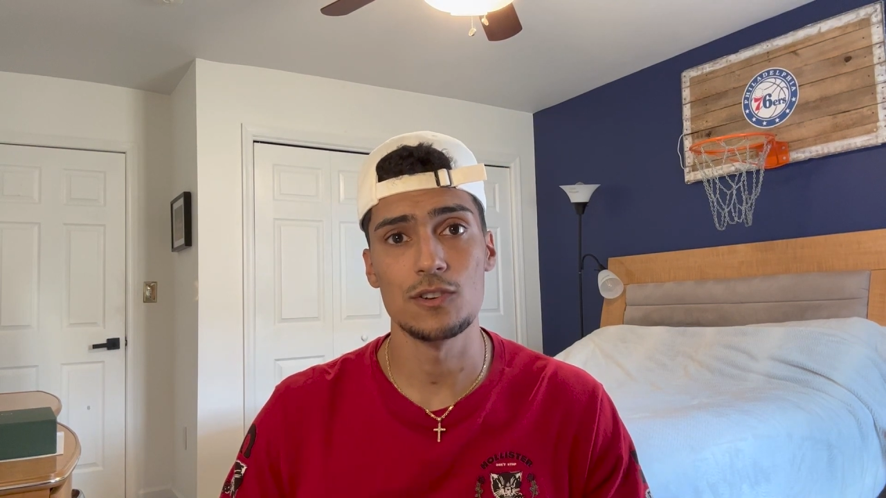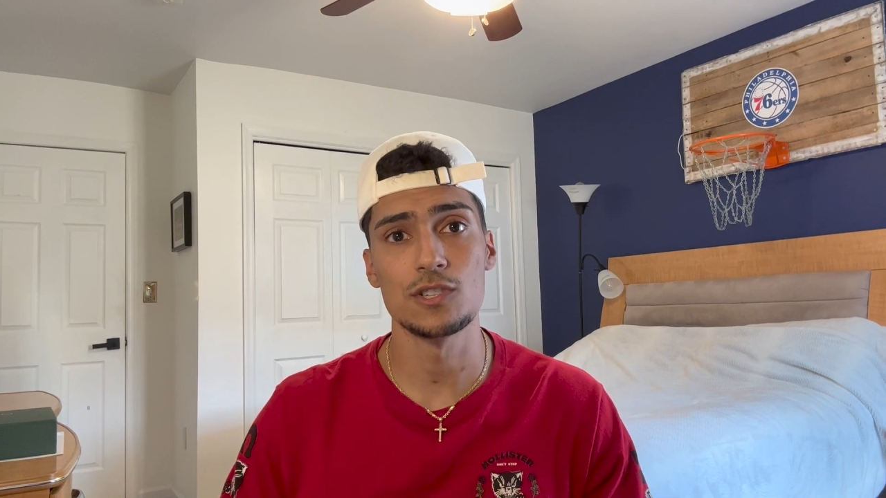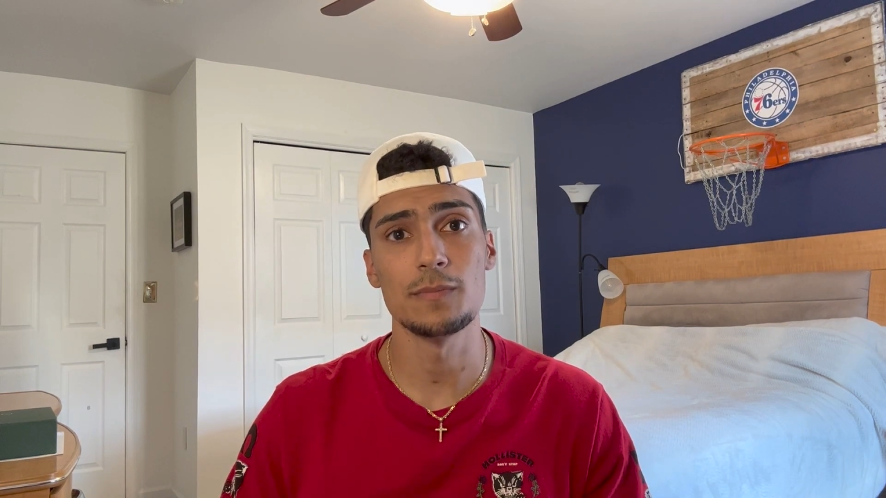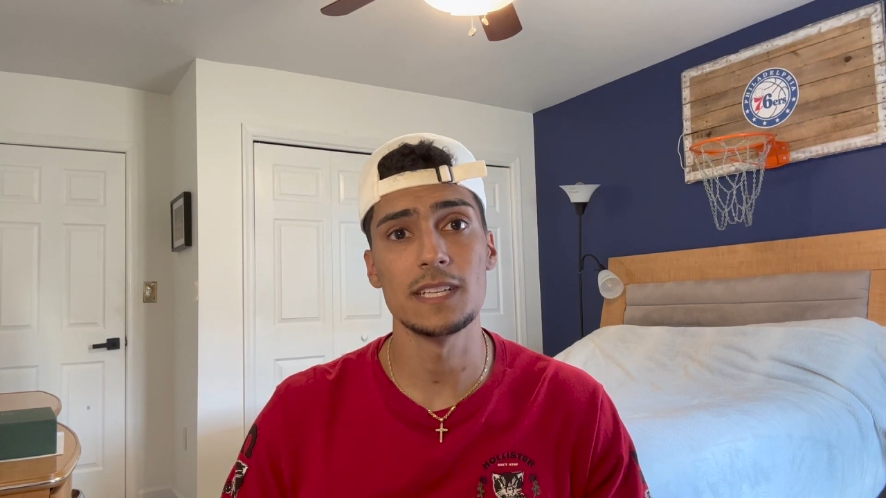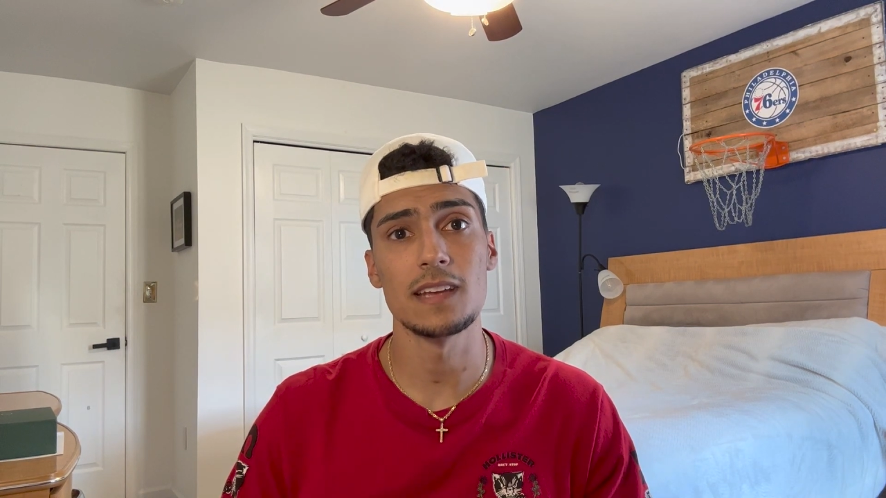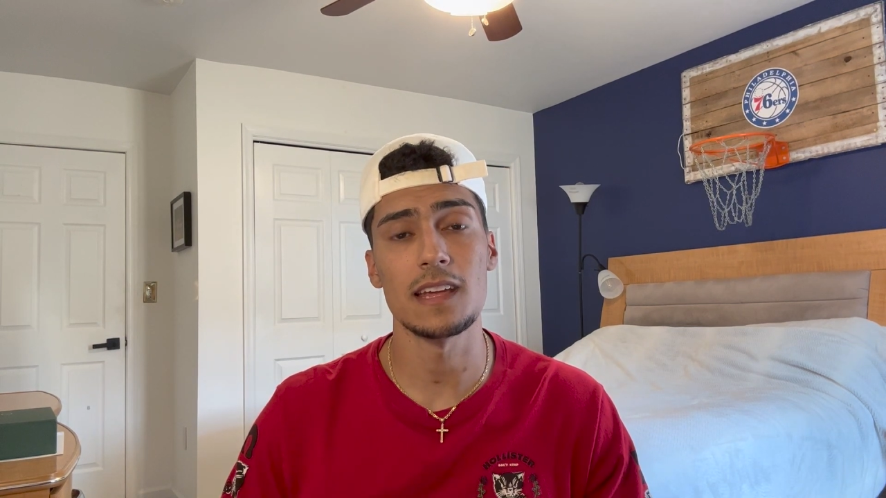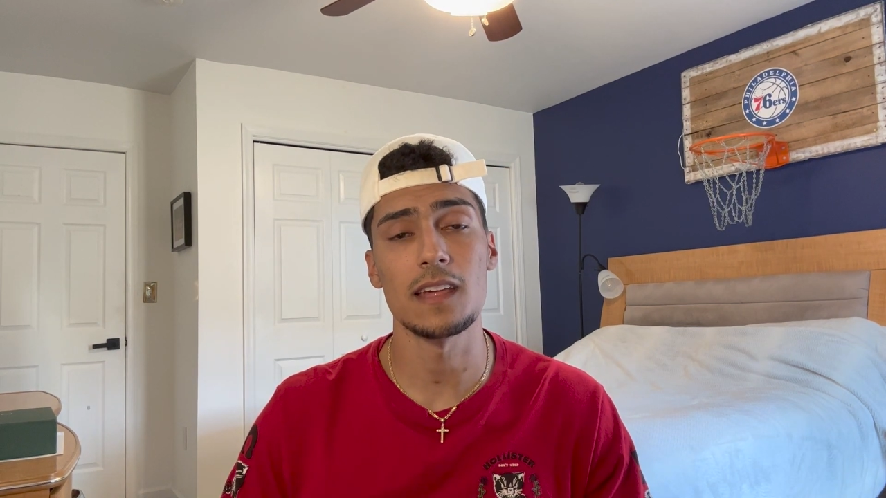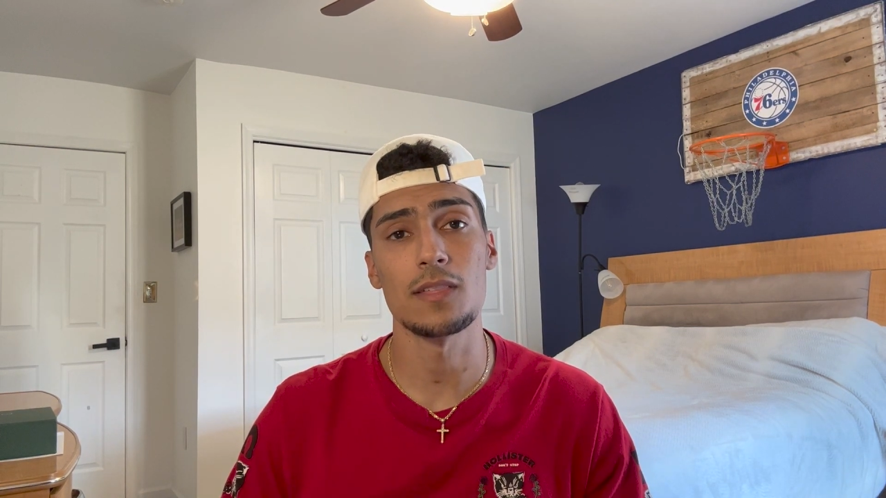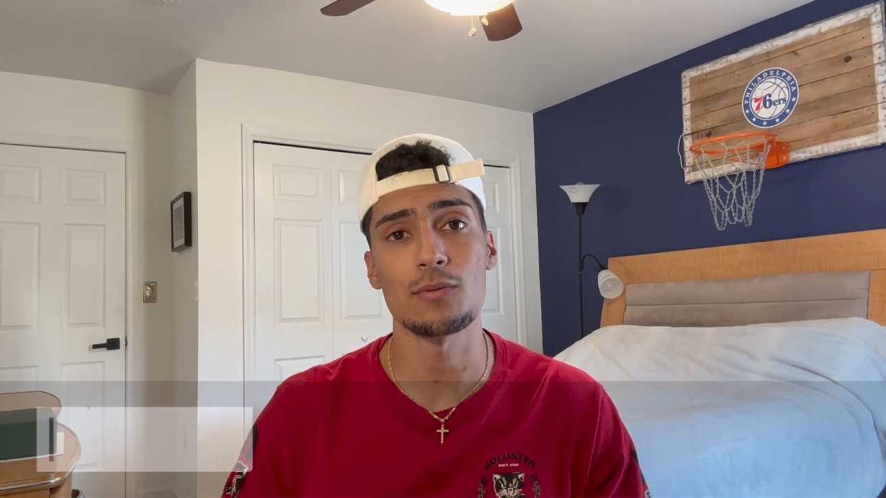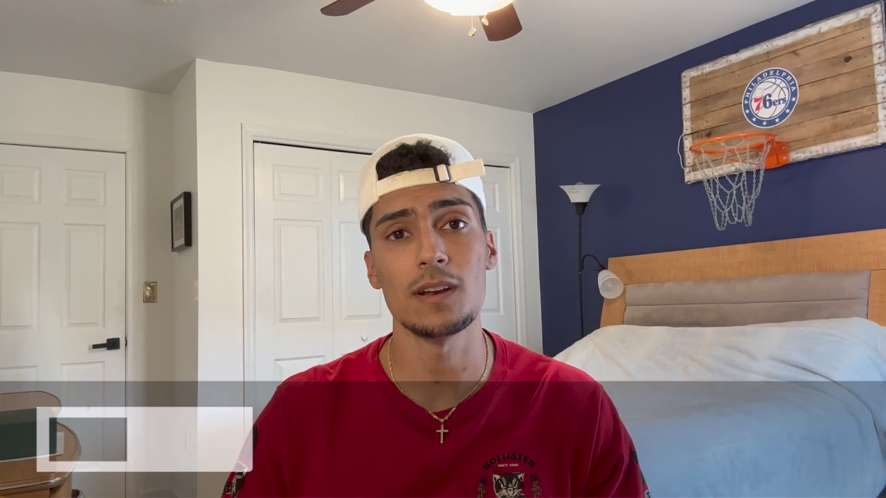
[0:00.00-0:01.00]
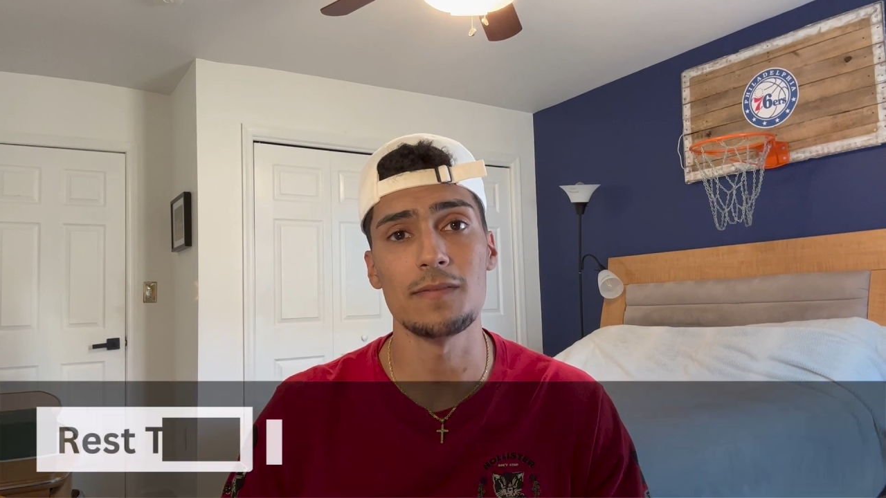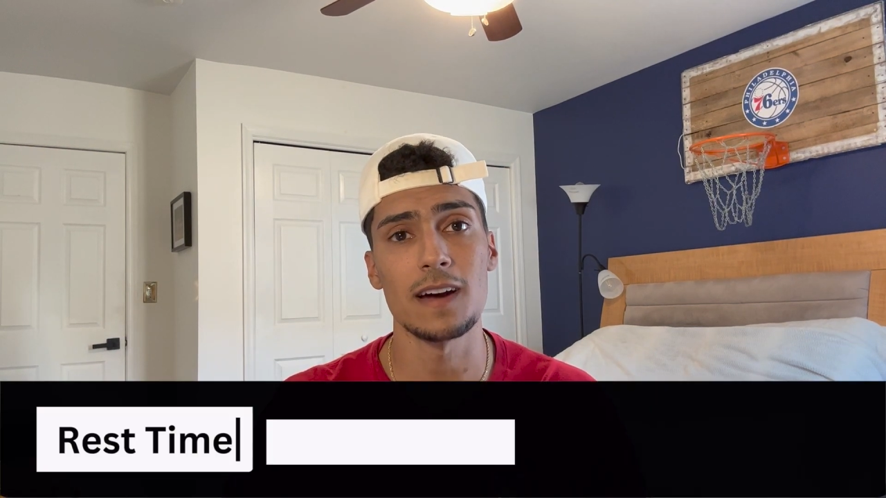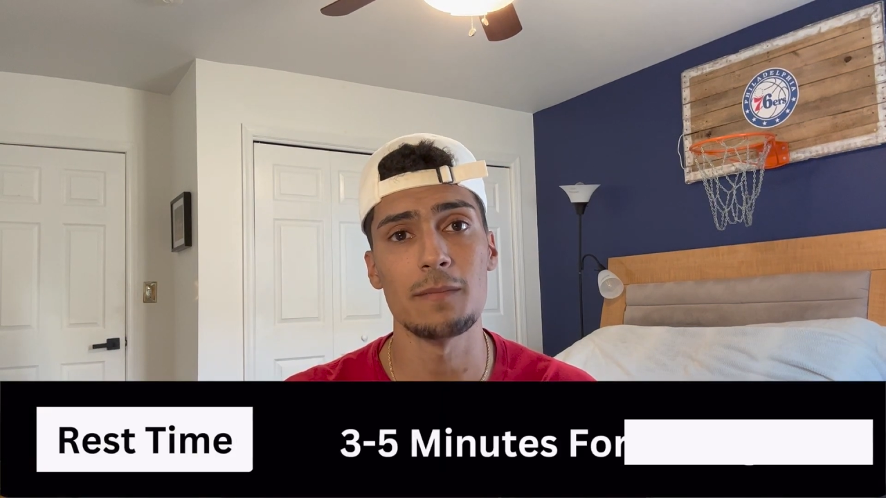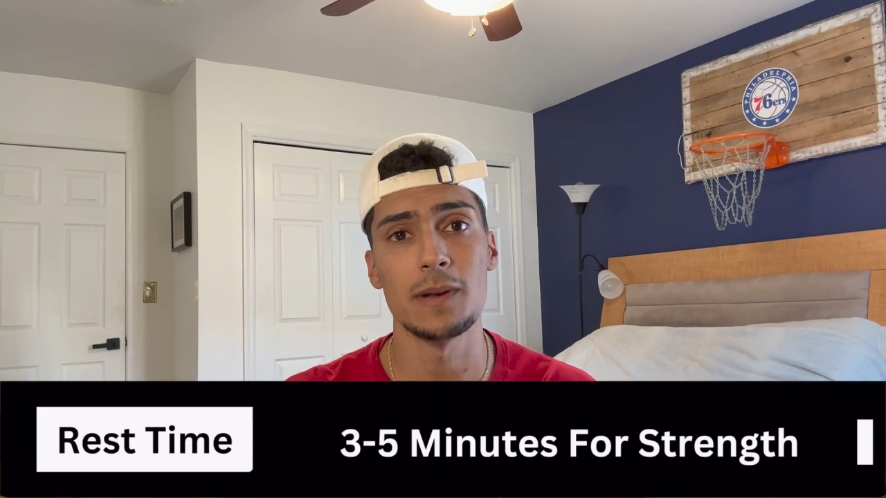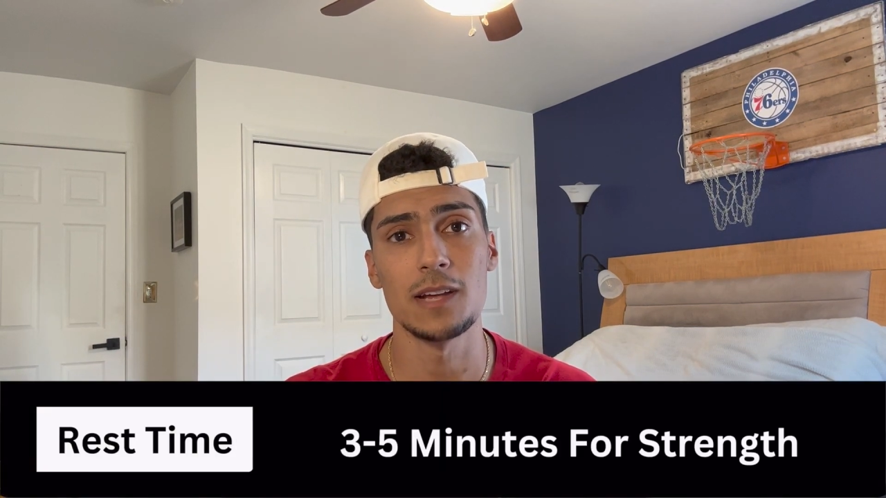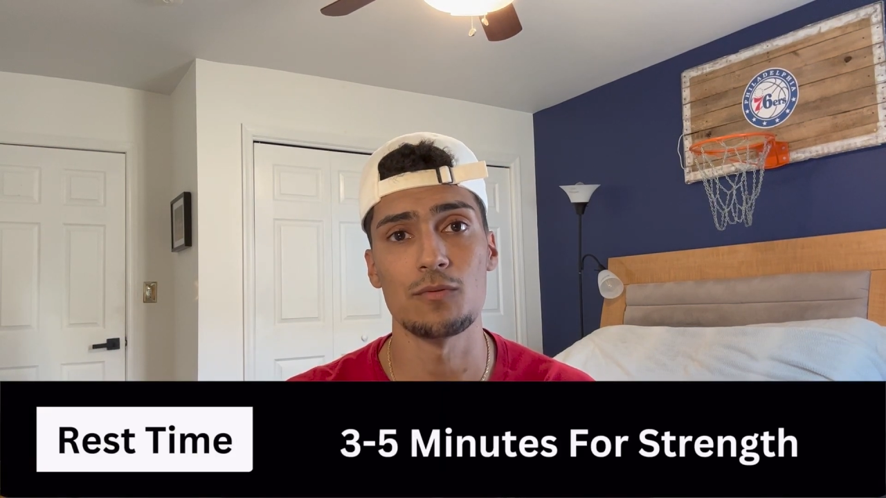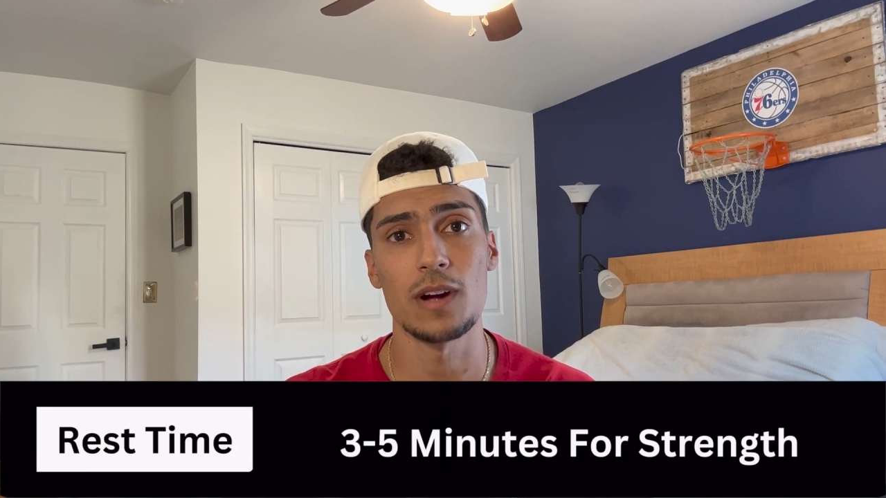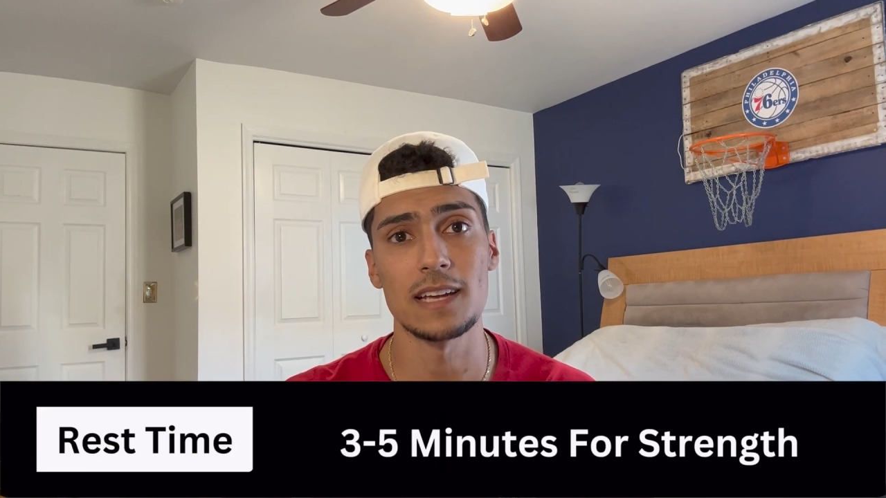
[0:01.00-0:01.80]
you should be taking 3 to 5 minute